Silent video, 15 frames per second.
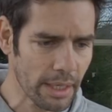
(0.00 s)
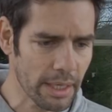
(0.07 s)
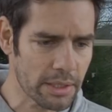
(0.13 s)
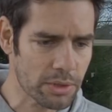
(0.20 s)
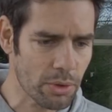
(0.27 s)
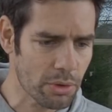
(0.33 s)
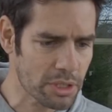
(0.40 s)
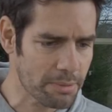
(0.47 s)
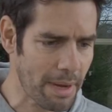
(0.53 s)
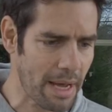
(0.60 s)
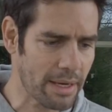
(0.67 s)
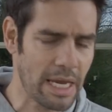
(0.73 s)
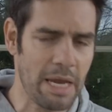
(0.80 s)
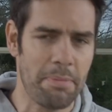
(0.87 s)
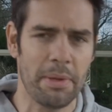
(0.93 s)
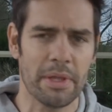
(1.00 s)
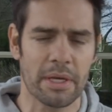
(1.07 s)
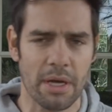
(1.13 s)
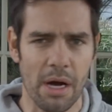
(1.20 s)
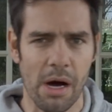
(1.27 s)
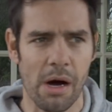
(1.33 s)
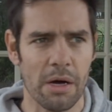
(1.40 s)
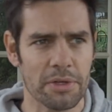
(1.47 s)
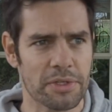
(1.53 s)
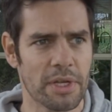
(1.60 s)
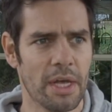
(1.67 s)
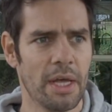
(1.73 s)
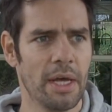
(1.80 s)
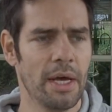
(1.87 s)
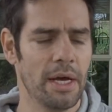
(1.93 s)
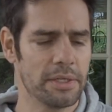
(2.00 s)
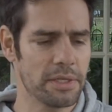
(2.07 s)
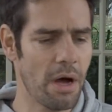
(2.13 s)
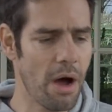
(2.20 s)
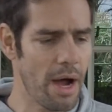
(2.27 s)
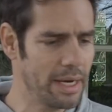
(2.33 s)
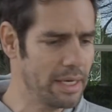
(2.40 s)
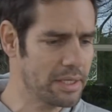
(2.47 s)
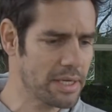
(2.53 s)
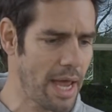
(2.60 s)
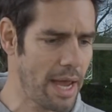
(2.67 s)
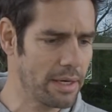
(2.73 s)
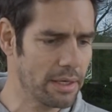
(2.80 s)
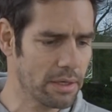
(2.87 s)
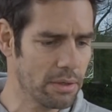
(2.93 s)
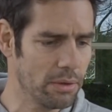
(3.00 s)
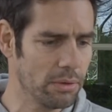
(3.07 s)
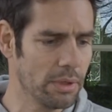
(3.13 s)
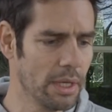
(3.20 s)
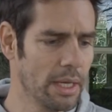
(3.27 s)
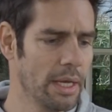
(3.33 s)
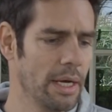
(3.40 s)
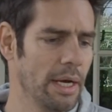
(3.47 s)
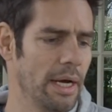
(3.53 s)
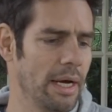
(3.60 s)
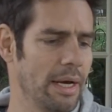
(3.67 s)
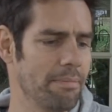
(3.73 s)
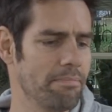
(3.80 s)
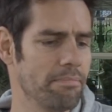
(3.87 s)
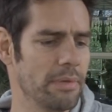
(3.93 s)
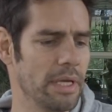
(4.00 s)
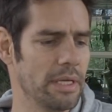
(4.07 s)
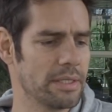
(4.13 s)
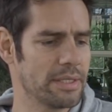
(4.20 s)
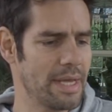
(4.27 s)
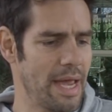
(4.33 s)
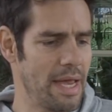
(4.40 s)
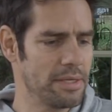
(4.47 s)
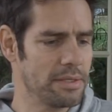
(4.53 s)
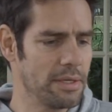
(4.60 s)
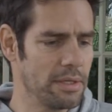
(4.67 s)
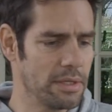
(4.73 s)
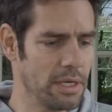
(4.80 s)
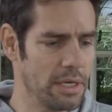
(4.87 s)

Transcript: It talks about keeping the cars as highly technical. It says that